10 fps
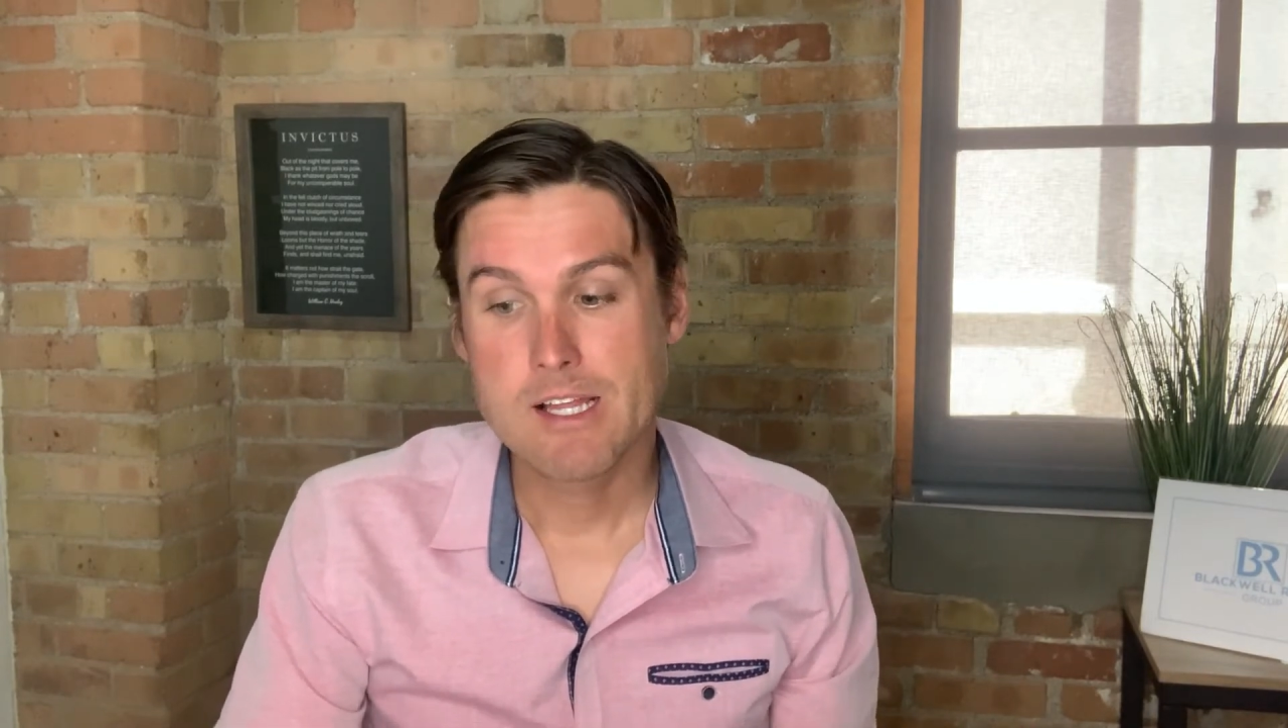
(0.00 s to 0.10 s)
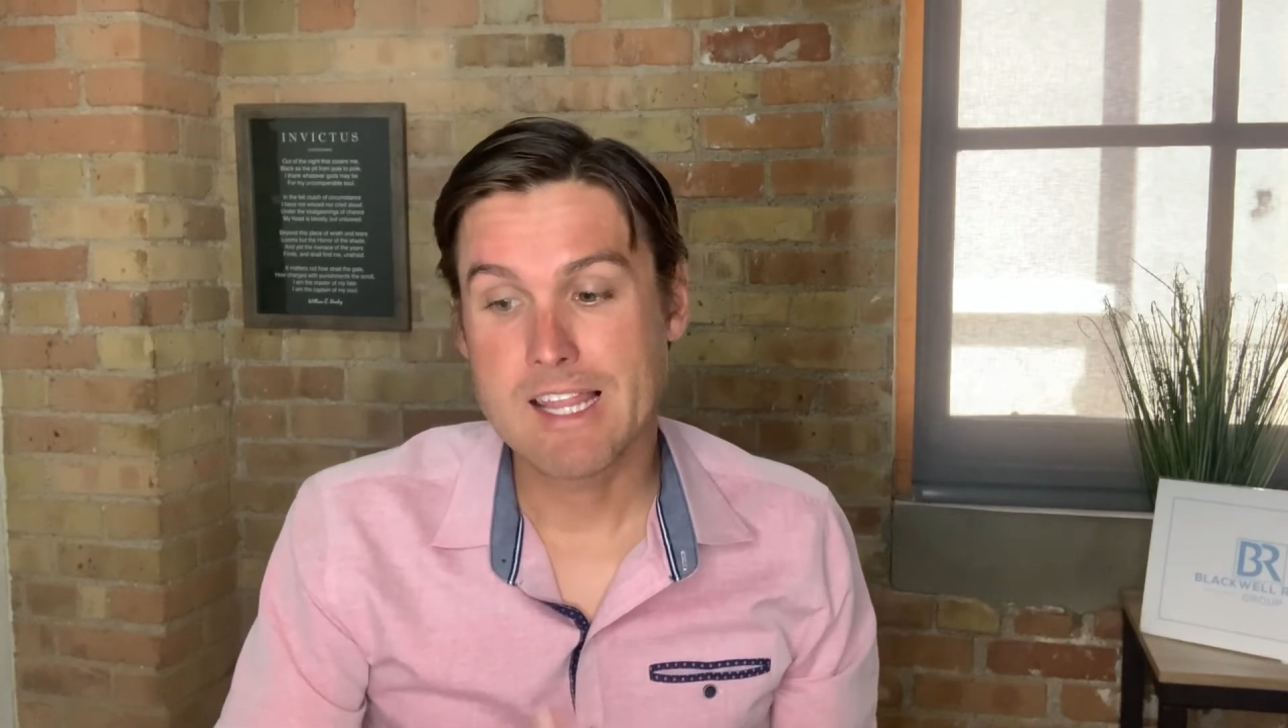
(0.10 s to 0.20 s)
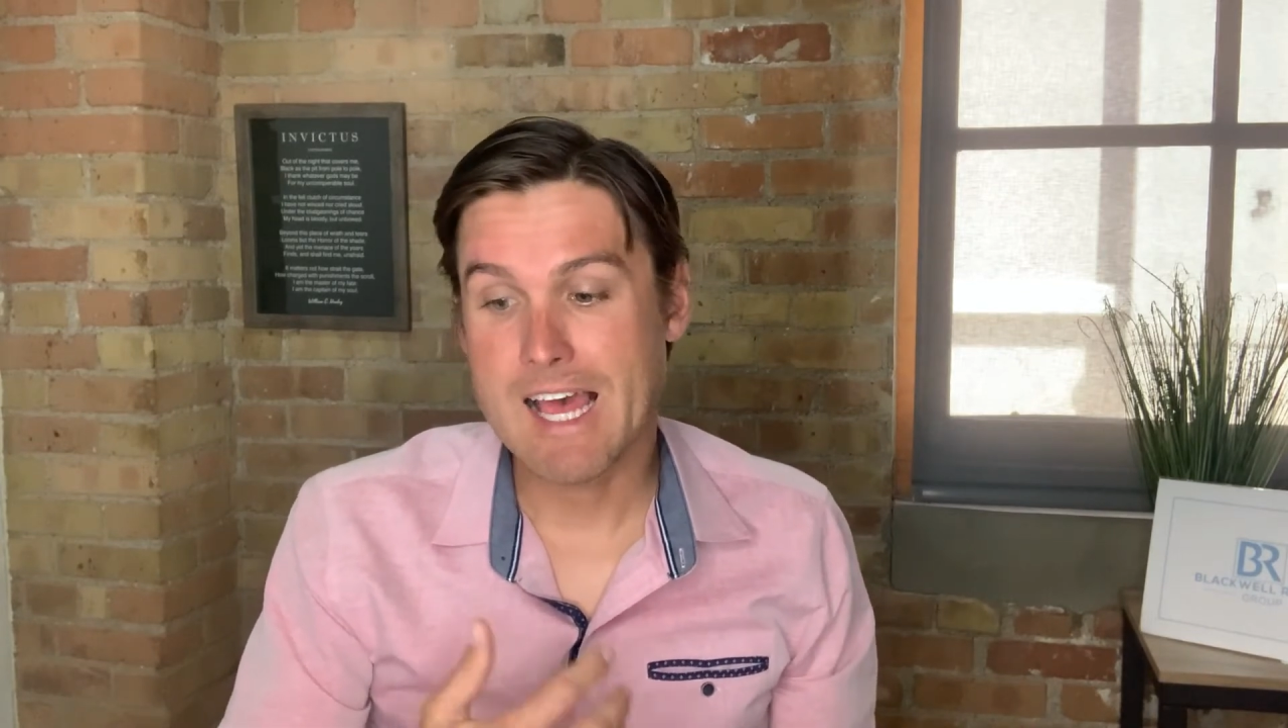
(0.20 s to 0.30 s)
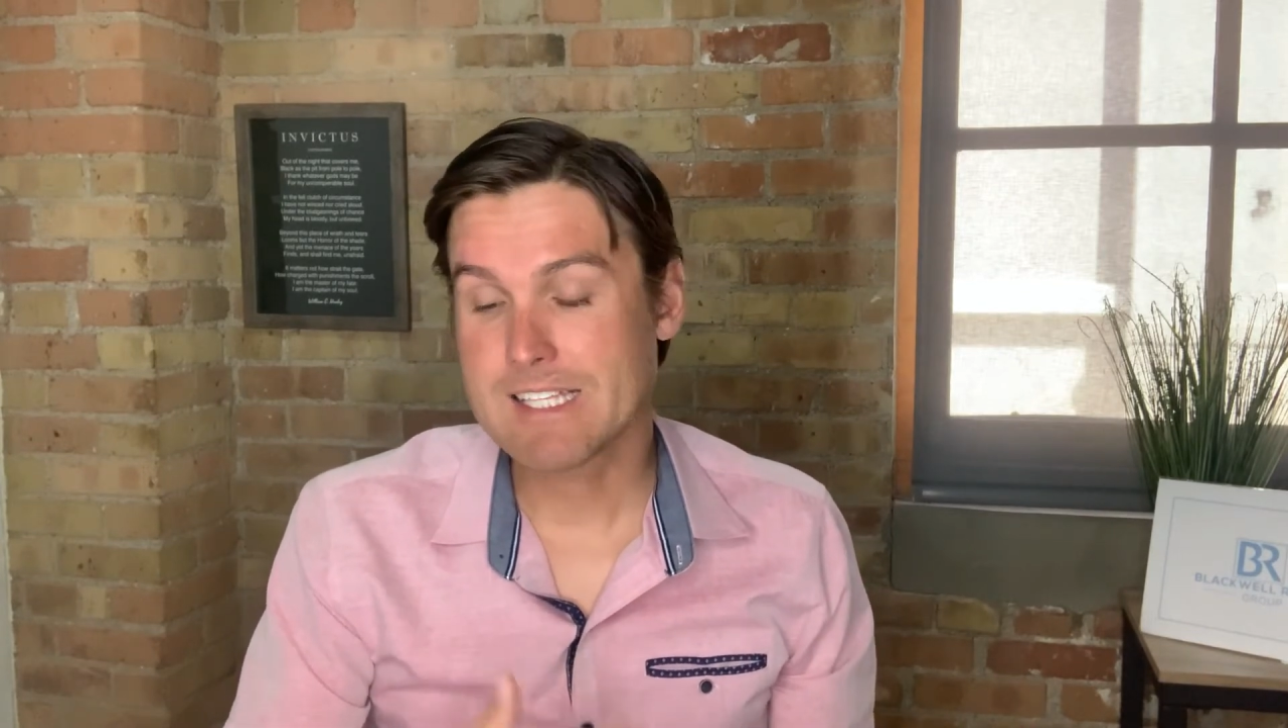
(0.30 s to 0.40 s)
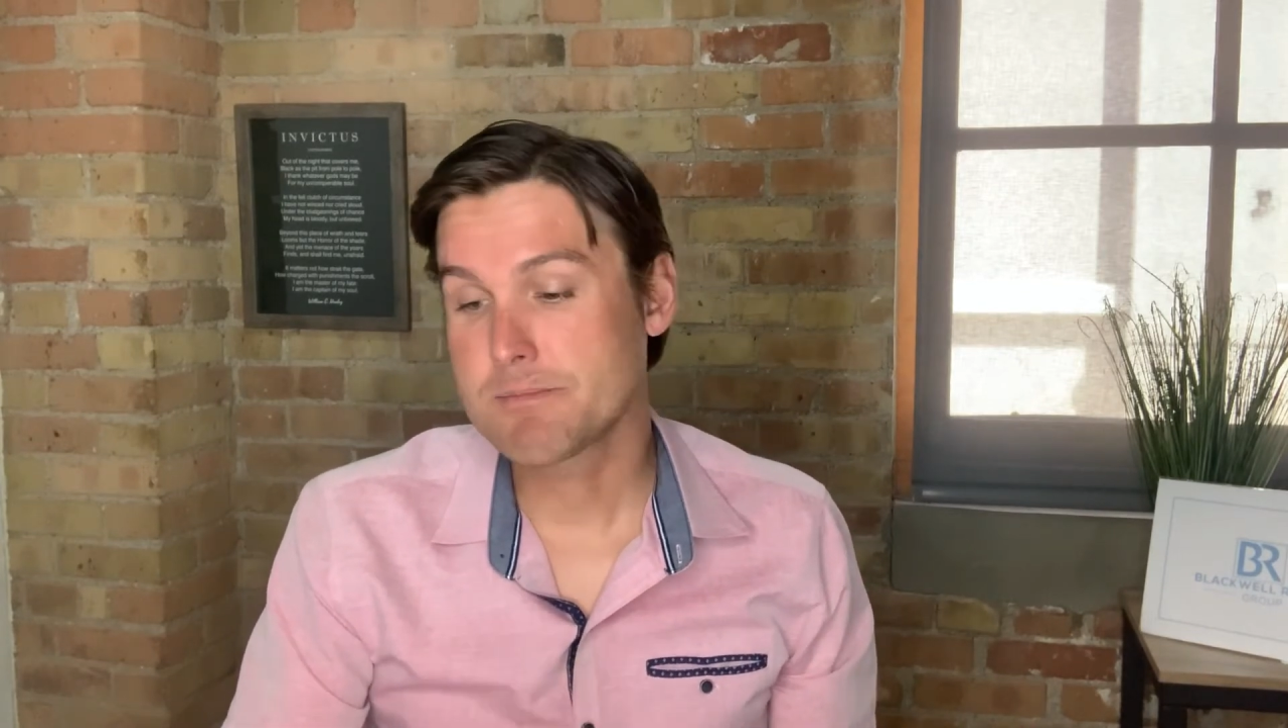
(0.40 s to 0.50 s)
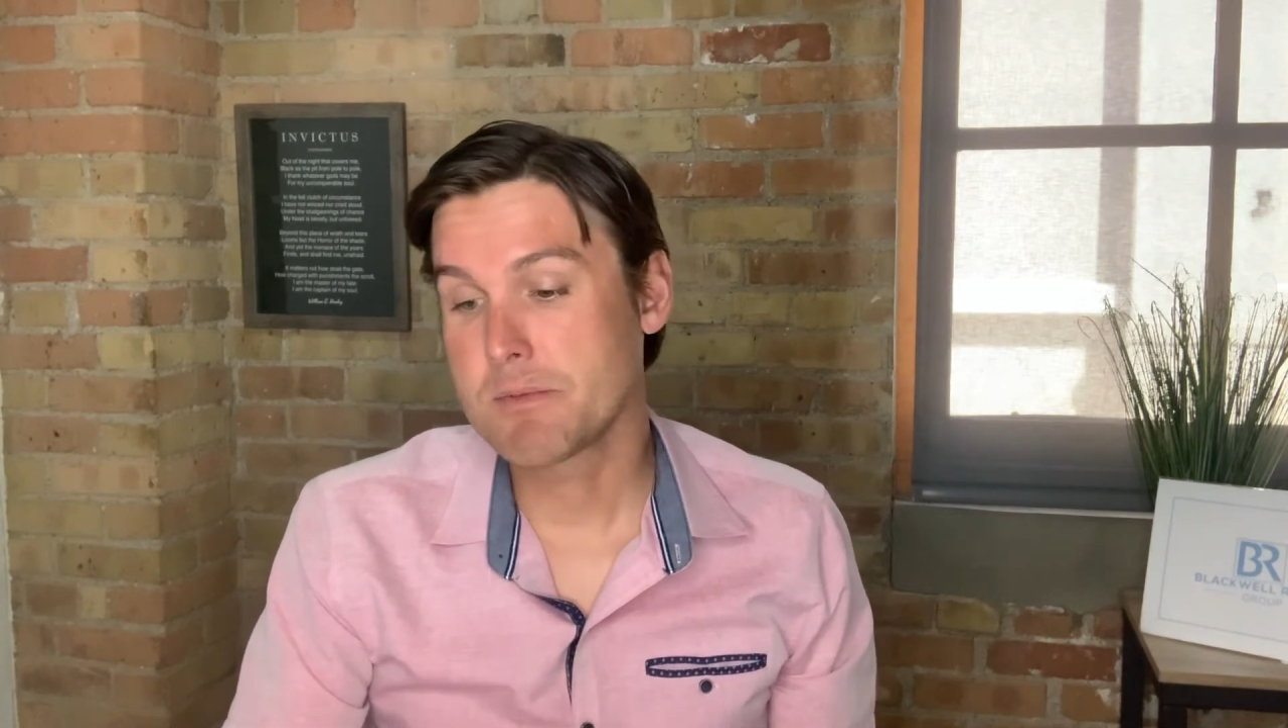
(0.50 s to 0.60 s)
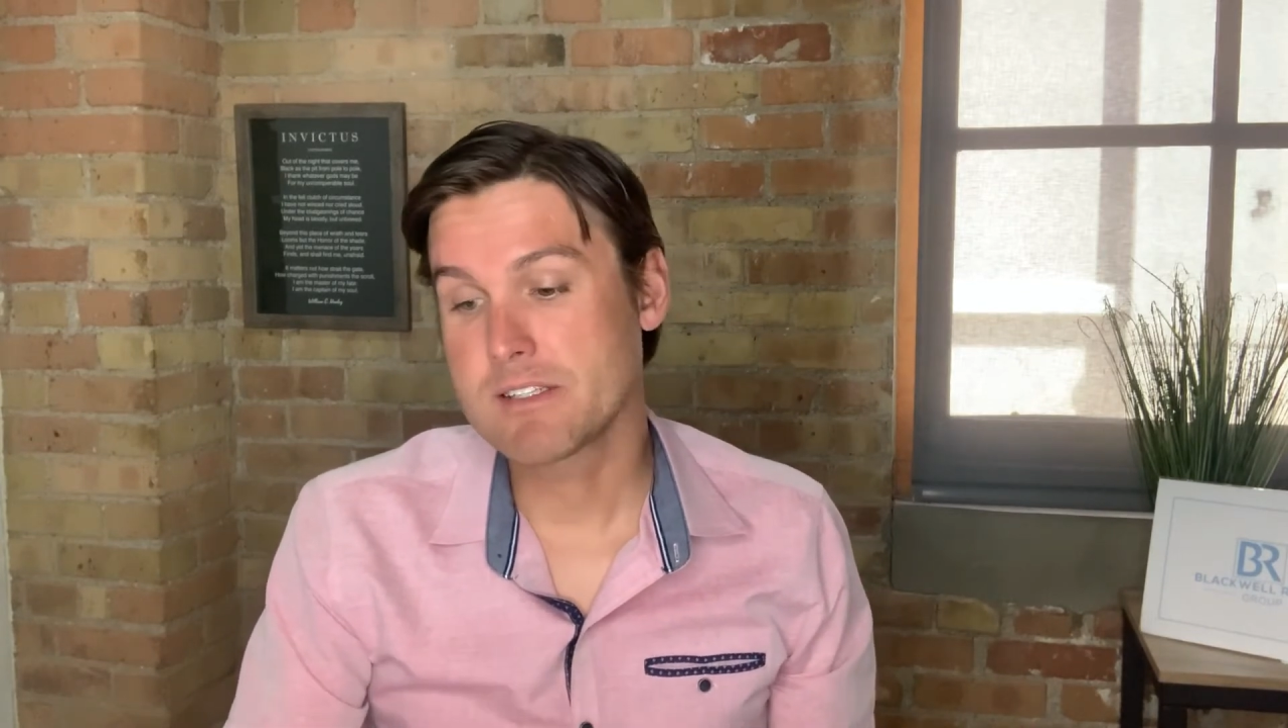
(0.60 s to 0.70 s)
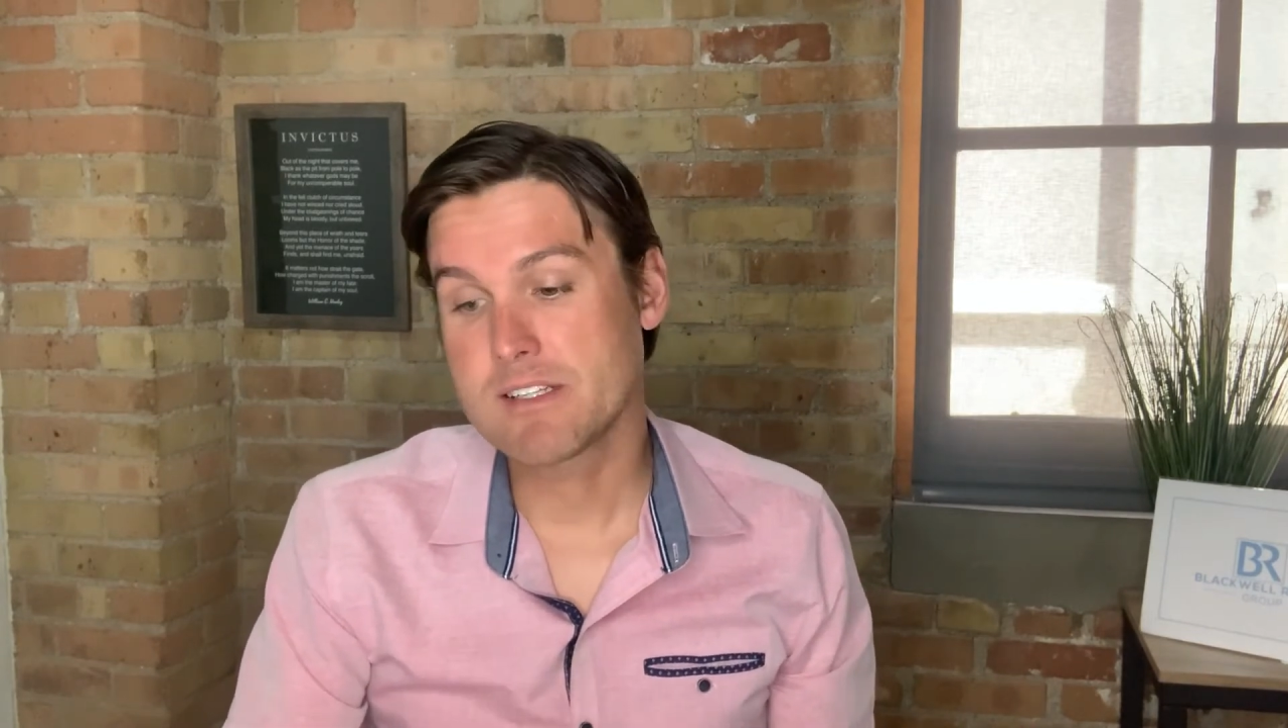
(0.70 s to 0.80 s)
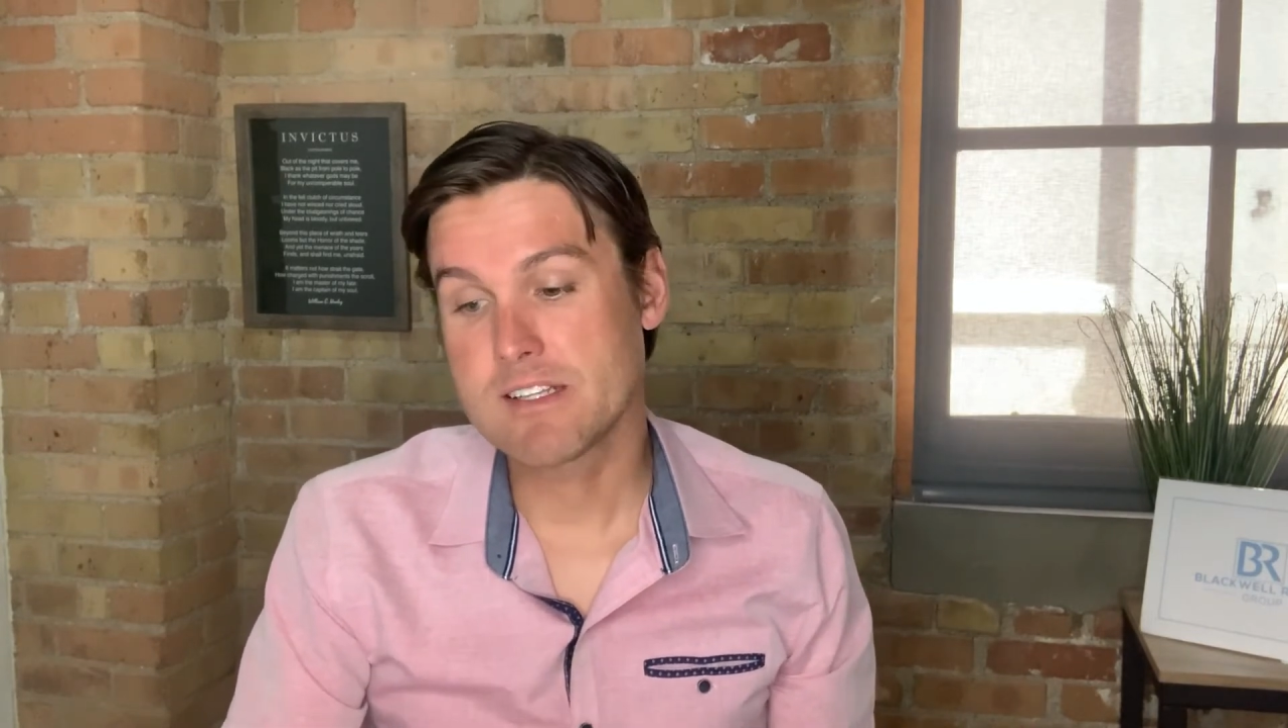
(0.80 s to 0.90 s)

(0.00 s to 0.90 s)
Last month,